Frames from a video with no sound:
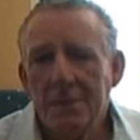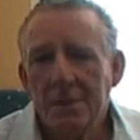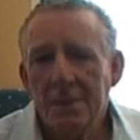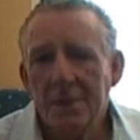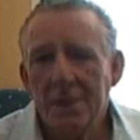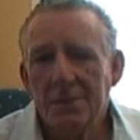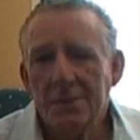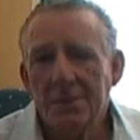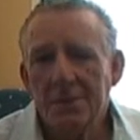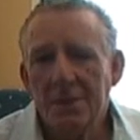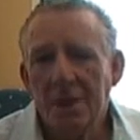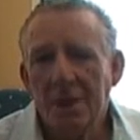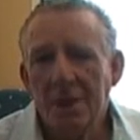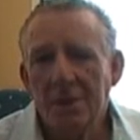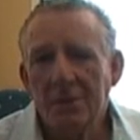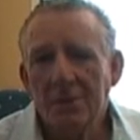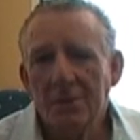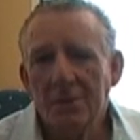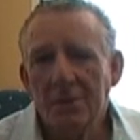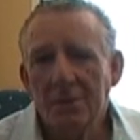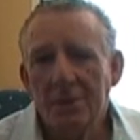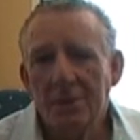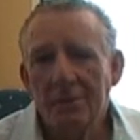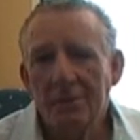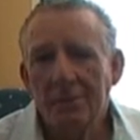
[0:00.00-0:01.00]
to me it's
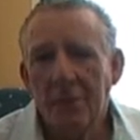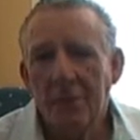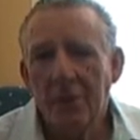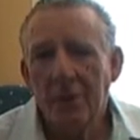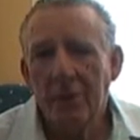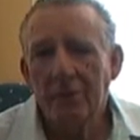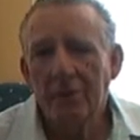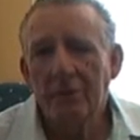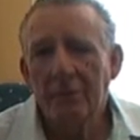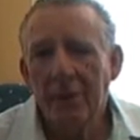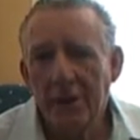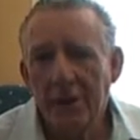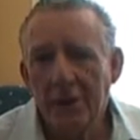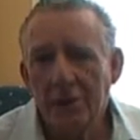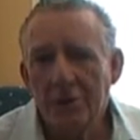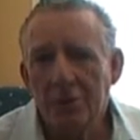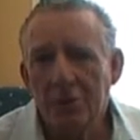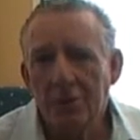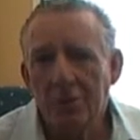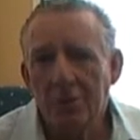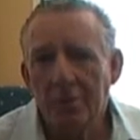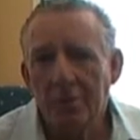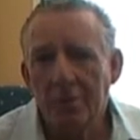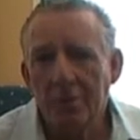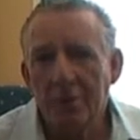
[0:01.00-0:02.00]
going to give my
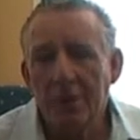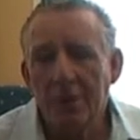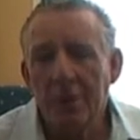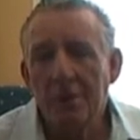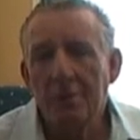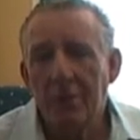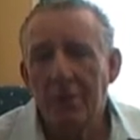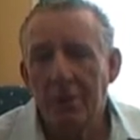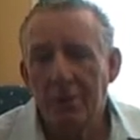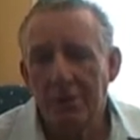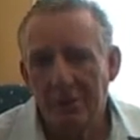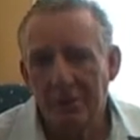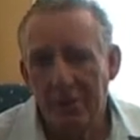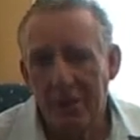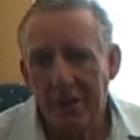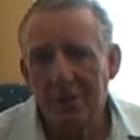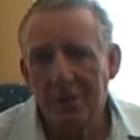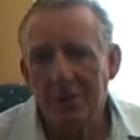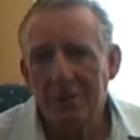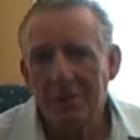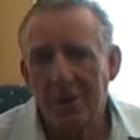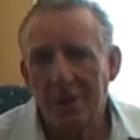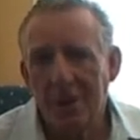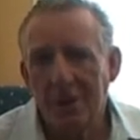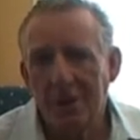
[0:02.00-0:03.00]
grandchildren, particularly my
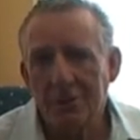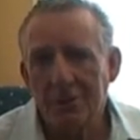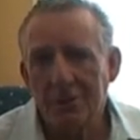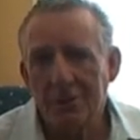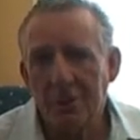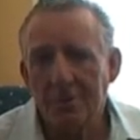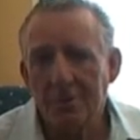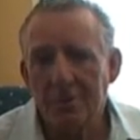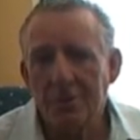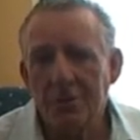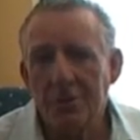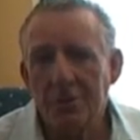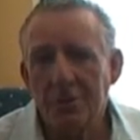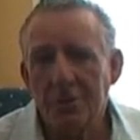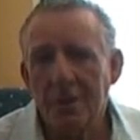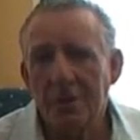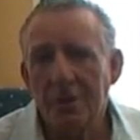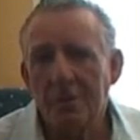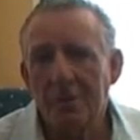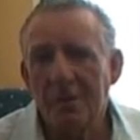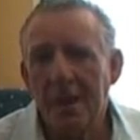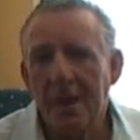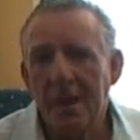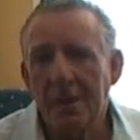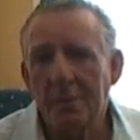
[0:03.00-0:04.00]
grandsons, the
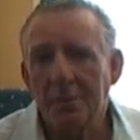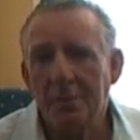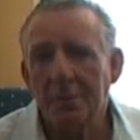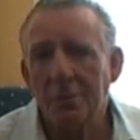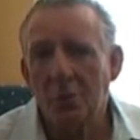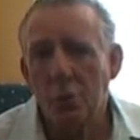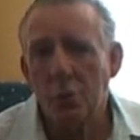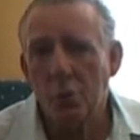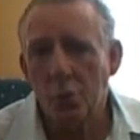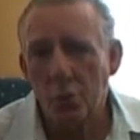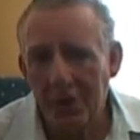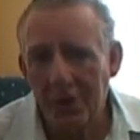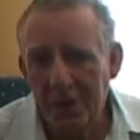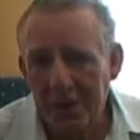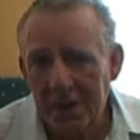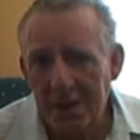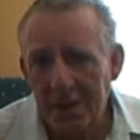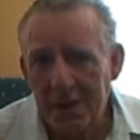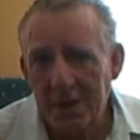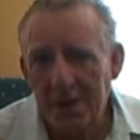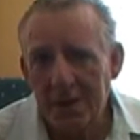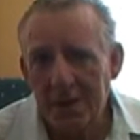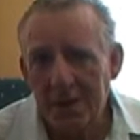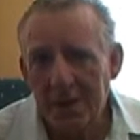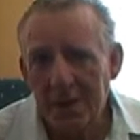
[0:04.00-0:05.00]
opportunity to be able to
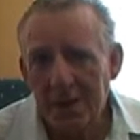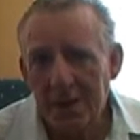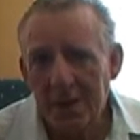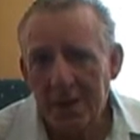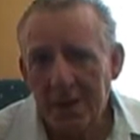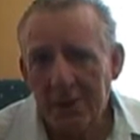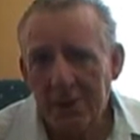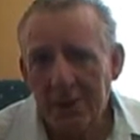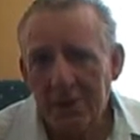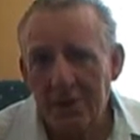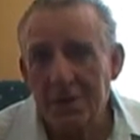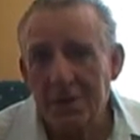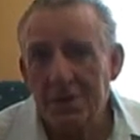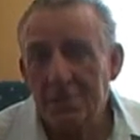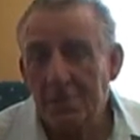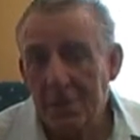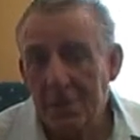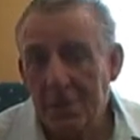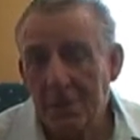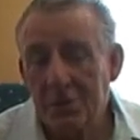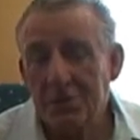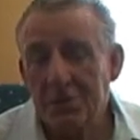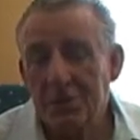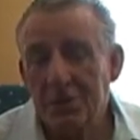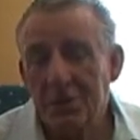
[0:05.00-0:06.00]
read the
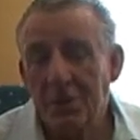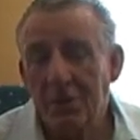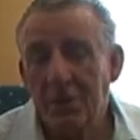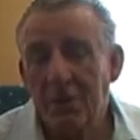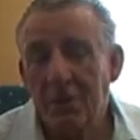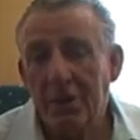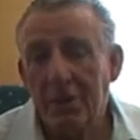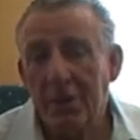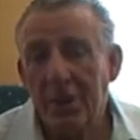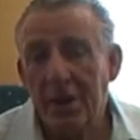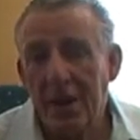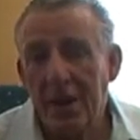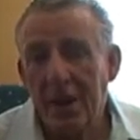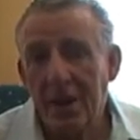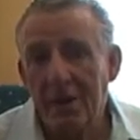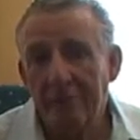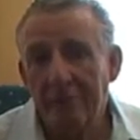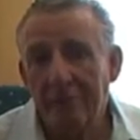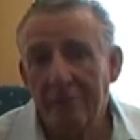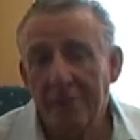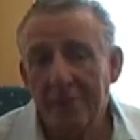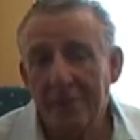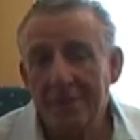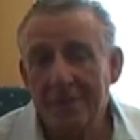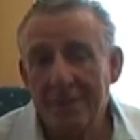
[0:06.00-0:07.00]
experiences that I did
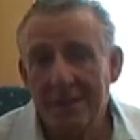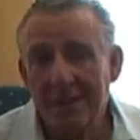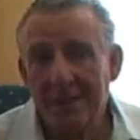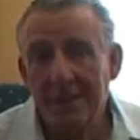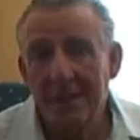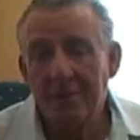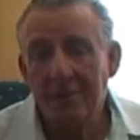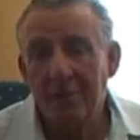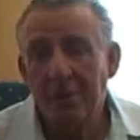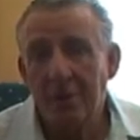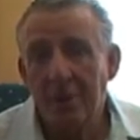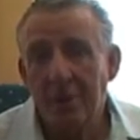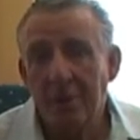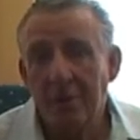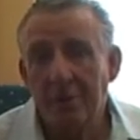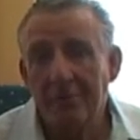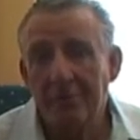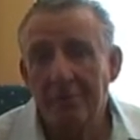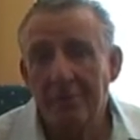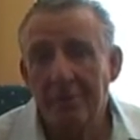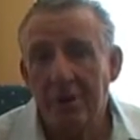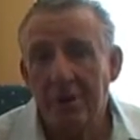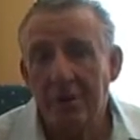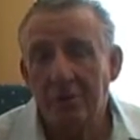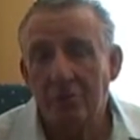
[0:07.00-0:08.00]
have, particularly when I
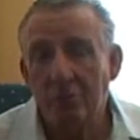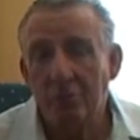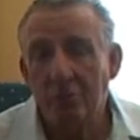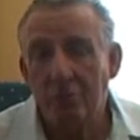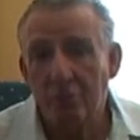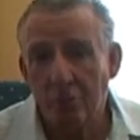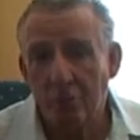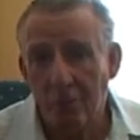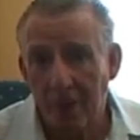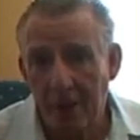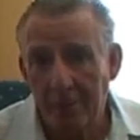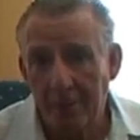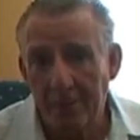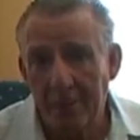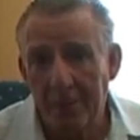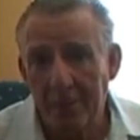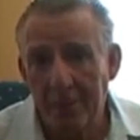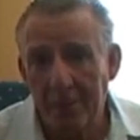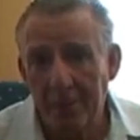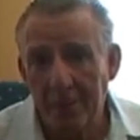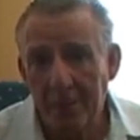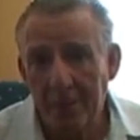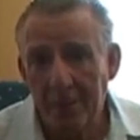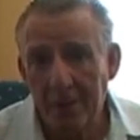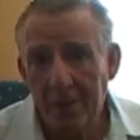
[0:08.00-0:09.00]
refereed Great
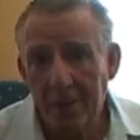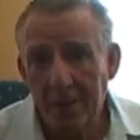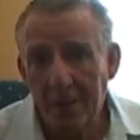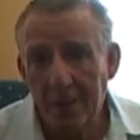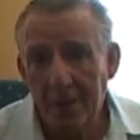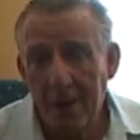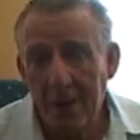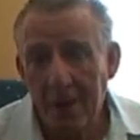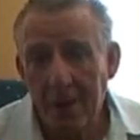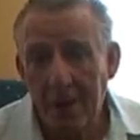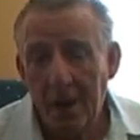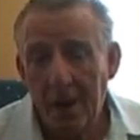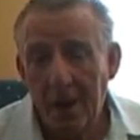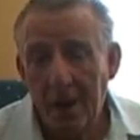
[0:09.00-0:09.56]
Britain